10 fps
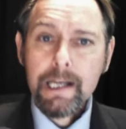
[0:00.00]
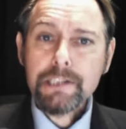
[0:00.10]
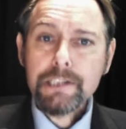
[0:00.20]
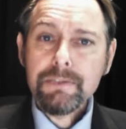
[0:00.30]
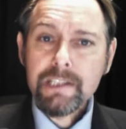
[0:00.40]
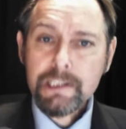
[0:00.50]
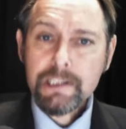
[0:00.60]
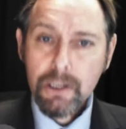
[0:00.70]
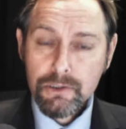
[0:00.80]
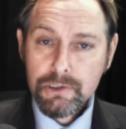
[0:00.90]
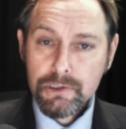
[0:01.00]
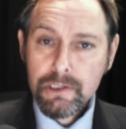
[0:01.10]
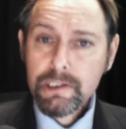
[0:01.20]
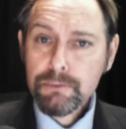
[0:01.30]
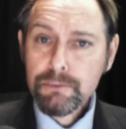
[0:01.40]
each of these
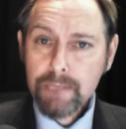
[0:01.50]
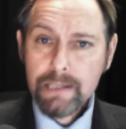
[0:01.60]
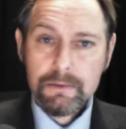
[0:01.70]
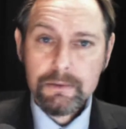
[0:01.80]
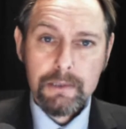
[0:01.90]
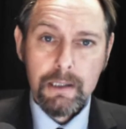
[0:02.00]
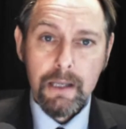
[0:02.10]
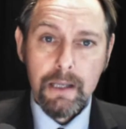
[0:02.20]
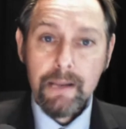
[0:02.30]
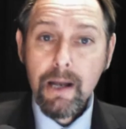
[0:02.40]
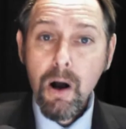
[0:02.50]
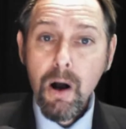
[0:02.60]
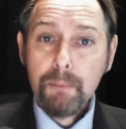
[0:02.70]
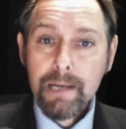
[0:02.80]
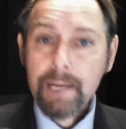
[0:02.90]
constructs is real. They
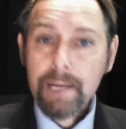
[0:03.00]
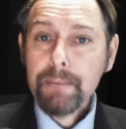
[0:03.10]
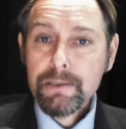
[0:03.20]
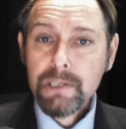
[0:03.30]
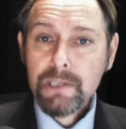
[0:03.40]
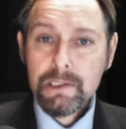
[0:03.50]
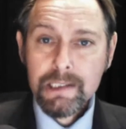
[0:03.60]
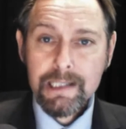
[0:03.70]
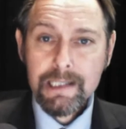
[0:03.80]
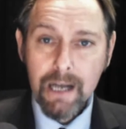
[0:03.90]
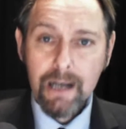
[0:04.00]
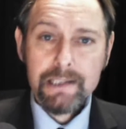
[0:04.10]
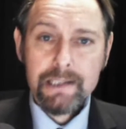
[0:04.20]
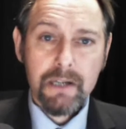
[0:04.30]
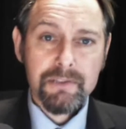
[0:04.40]
are being built under the
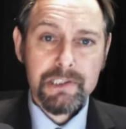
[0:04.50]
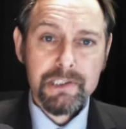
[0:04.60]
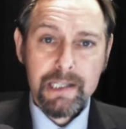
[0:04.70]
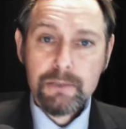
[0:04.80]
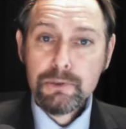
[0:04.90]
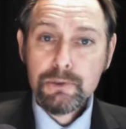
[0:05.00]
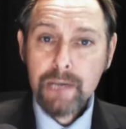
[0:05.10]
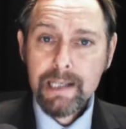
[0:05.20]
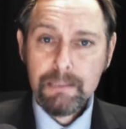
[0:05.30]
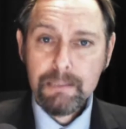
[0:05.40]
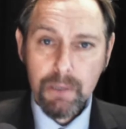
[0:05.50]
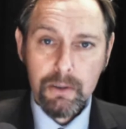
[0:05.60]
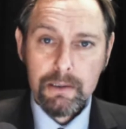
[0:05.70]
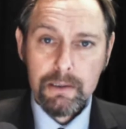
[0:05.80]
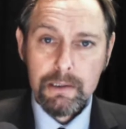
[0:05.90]
guise of a single trading
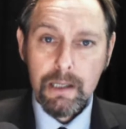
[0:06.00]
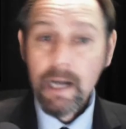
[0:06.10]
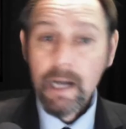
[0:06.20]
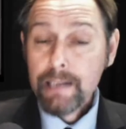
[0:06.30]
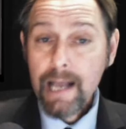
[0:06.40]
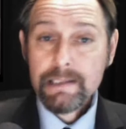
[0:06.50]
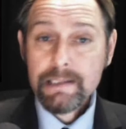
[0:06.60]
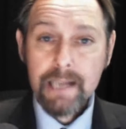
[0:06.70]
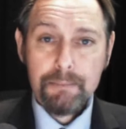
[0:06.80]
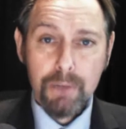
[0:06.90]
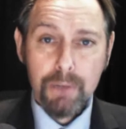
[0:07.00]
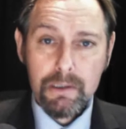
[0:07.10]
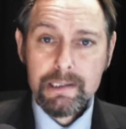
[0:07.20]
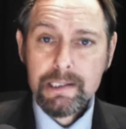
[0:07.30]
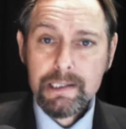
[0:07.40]
bloc, and yet their
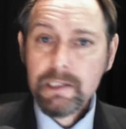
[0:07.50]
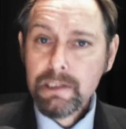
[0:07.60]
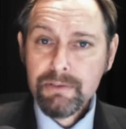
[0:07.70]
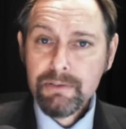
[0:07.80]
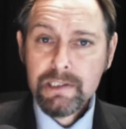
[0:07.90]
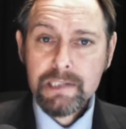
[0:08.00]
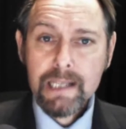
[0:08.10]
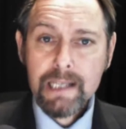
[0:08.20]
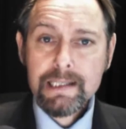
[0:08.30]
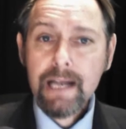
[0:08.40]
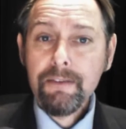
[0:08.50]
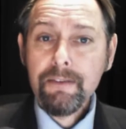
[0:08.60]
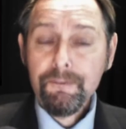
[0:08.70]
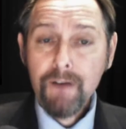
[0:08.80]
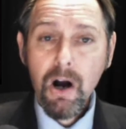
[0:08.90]
policies and governance extend
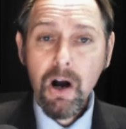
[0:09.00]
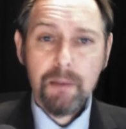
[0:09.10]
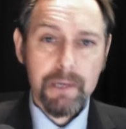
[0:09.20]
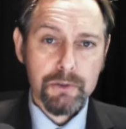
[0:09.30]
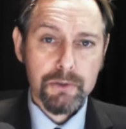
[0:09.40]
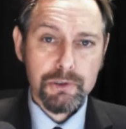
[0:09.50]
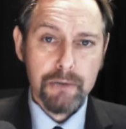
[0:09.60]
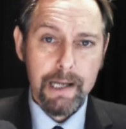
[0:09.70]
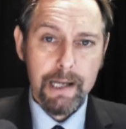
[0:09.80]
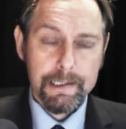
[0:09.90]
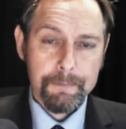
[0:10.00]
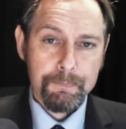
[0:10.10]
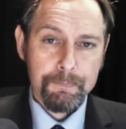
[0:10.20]
far beyond trade.